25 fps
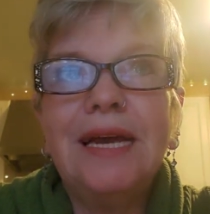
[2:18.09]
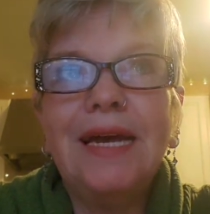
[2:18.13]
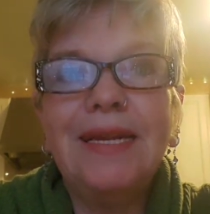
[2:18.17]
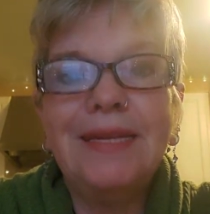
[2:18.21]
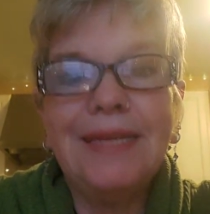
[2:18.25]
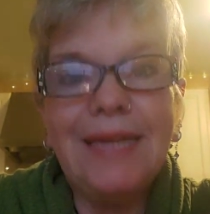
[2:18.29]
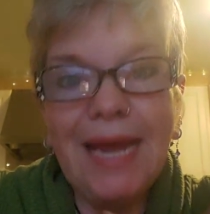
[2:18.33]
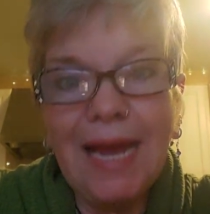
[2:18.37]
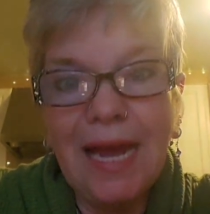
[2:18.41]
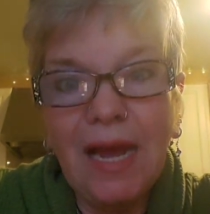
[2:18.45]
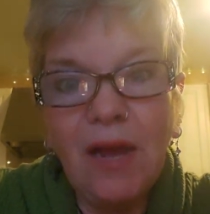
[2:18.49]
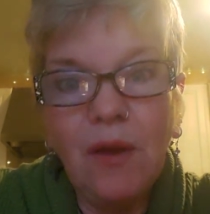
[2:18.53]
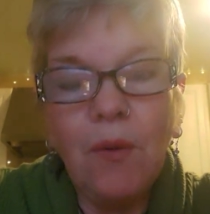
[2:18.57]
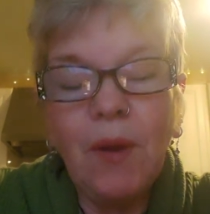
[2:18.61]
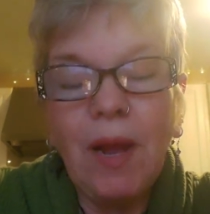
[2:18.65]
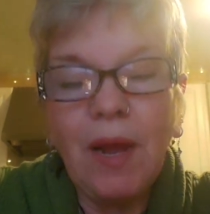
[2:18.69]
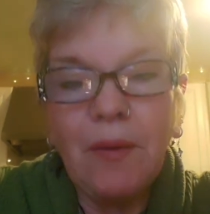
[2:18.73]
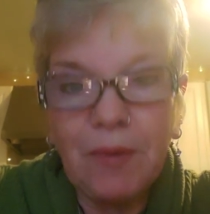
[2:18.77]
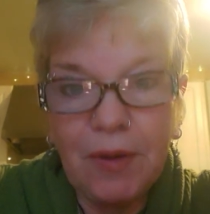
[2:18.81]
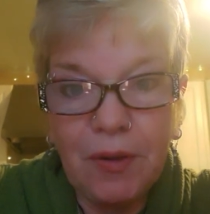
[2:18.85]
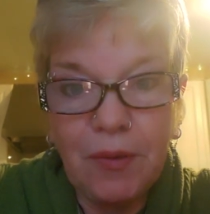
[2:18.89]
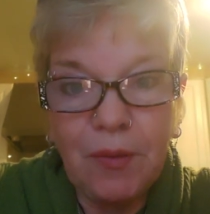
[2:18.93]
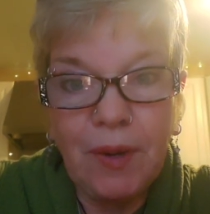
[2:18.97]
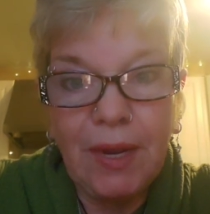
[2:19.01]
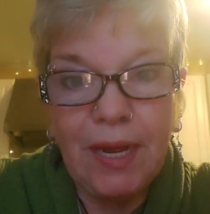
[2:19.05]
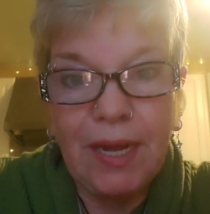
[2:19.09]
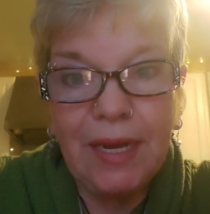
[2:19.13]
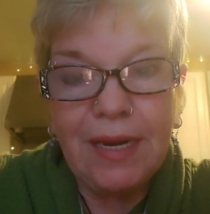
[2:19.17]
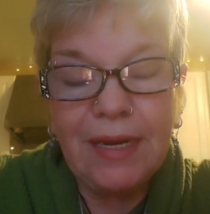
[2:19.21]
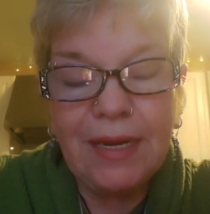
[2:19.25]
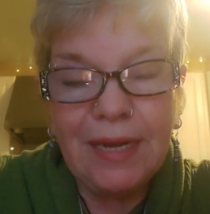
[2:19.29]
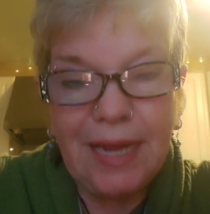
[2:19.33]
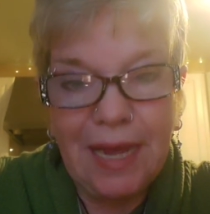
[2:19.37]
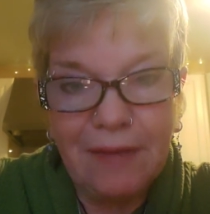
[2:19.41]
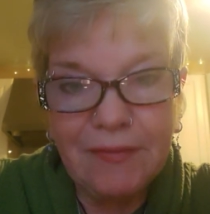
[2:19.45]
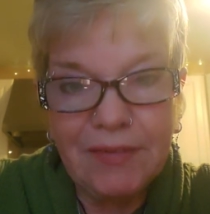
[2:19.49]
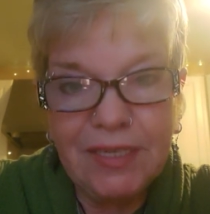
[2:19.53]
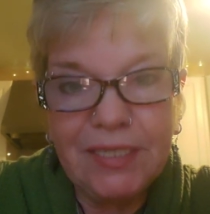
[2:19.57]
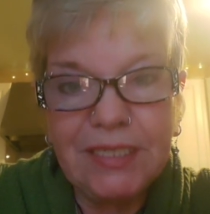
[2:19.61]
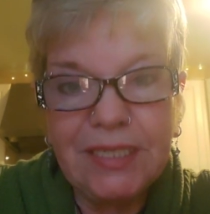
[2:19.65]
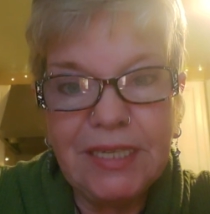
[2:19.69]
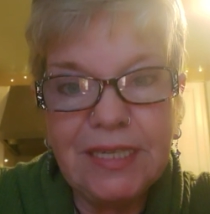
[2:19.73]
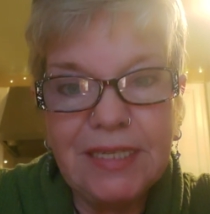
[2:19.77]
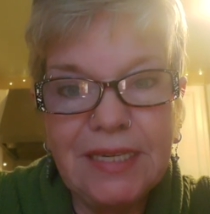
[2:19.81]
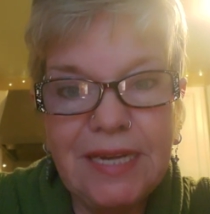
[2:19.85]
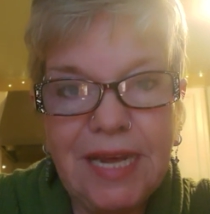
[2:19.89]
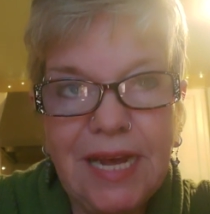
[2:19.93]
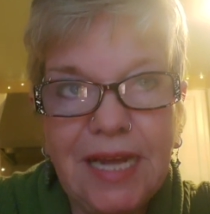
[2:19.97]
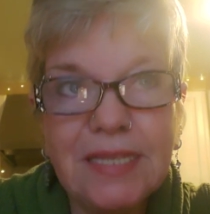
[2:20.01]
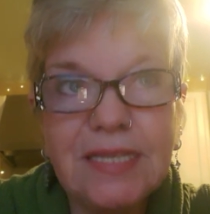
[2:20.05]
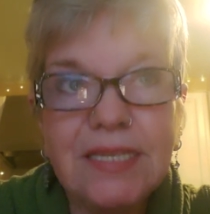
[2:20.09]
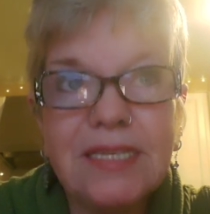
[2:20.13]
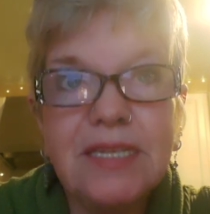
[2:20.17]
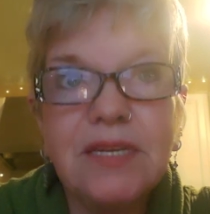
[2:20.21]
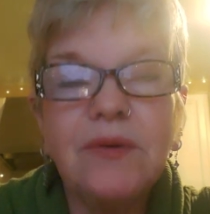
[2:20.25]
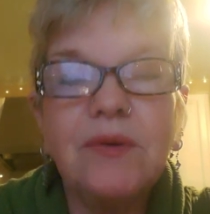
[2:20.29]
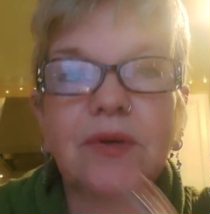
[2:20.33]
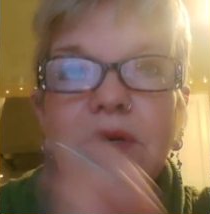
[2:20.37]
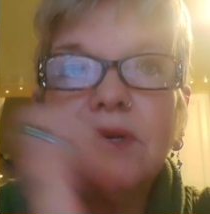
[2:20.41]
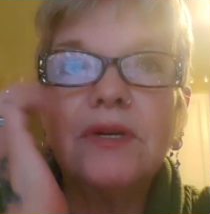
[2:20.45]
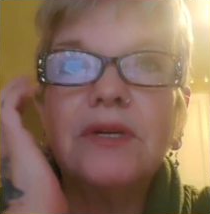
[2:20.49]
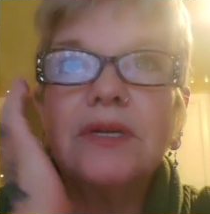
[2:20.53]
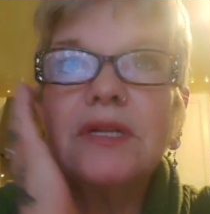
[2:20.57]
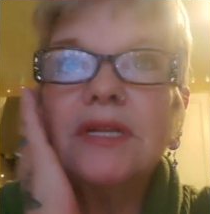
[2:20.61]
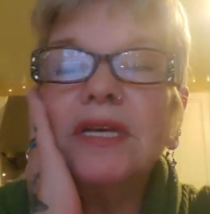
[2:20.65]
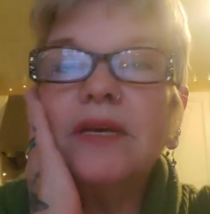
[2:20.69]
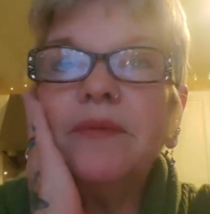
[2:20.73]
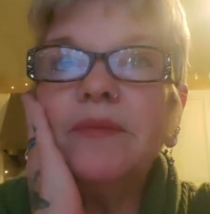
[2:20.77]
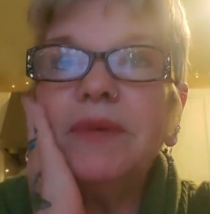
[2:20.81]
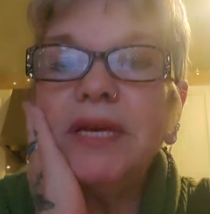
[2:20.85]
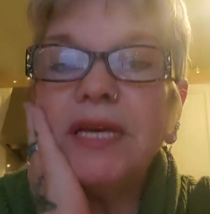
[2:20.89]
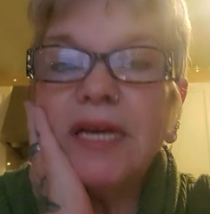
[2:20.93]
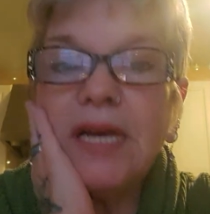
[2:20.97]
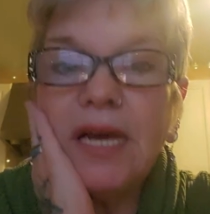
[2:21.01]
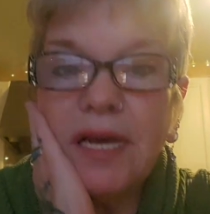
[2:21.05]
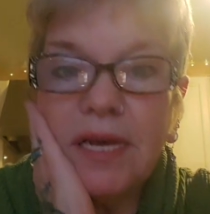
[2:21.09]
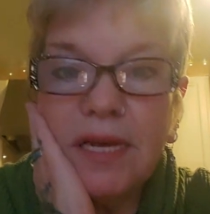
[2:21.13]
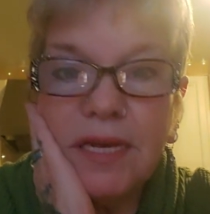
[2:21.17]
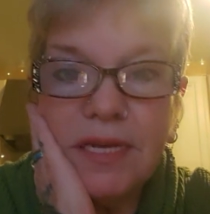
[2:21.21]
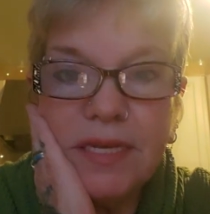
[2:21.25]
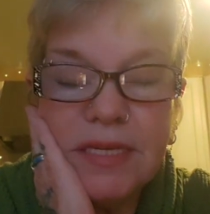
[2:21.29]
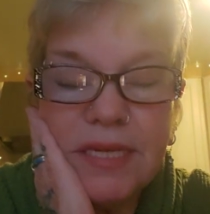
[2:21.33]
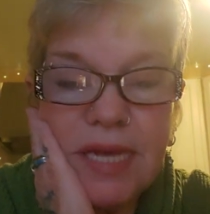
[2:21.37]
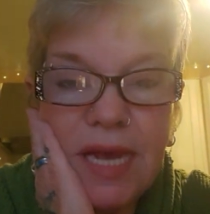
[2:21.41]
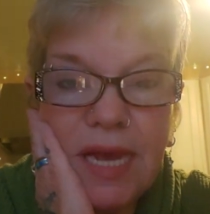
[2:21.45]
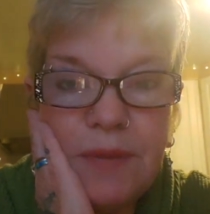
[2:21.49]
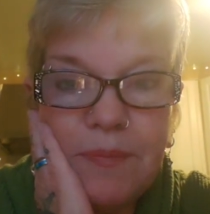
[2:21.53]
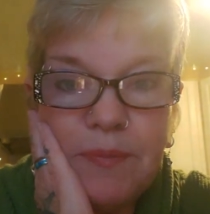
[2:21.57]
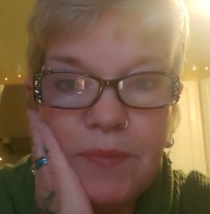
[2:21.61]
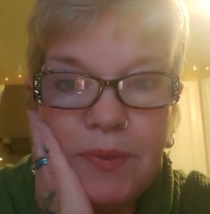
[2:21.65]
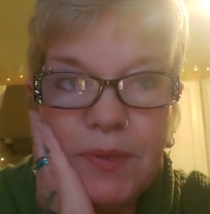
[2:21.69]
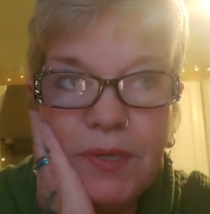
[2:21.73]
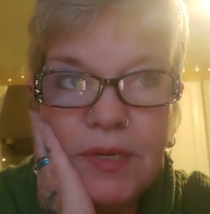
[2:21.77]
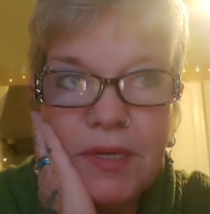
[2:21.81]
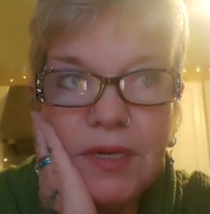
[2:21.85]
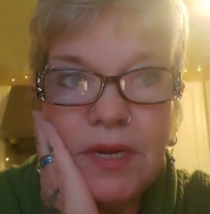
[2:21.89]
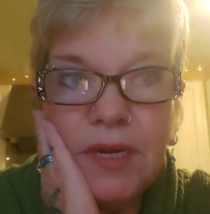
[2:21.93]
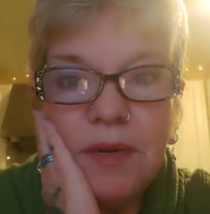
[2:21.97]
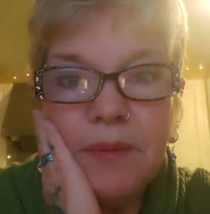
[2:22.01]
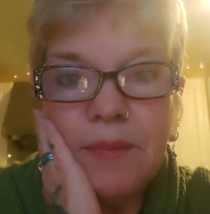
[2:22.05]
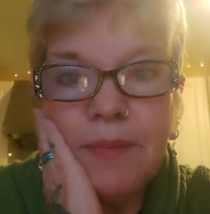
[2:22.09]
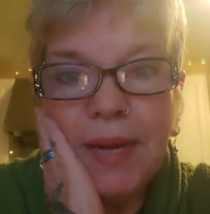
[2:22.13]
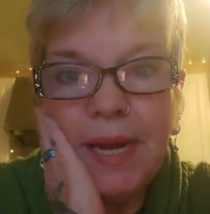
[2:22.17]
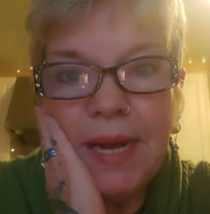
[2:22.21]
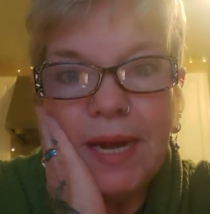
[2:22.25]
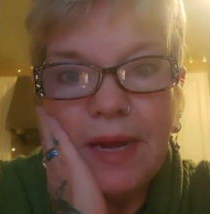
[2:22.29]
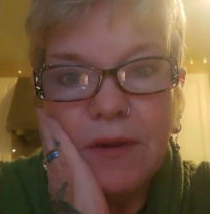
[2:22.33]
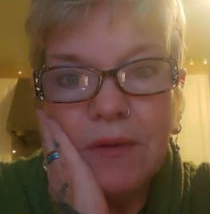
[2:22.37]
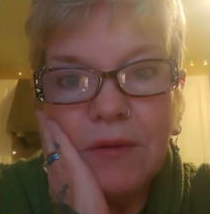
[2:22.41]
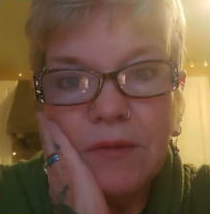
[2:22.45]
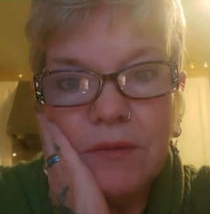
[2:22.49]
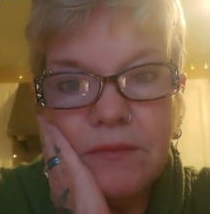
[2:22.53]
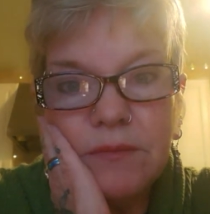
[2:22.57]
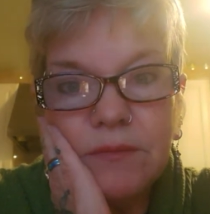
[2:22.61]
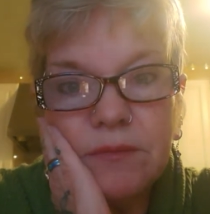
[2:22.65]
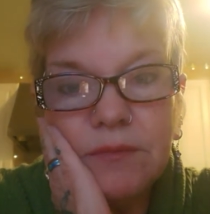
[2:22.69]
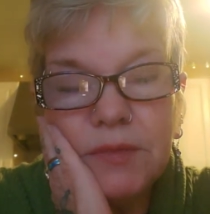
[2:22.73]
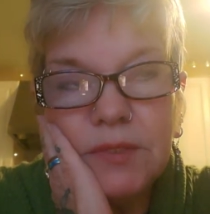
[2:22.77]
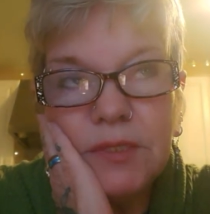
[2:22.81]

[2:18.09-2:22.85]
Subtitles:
And now I regret having done that so early, because I put about,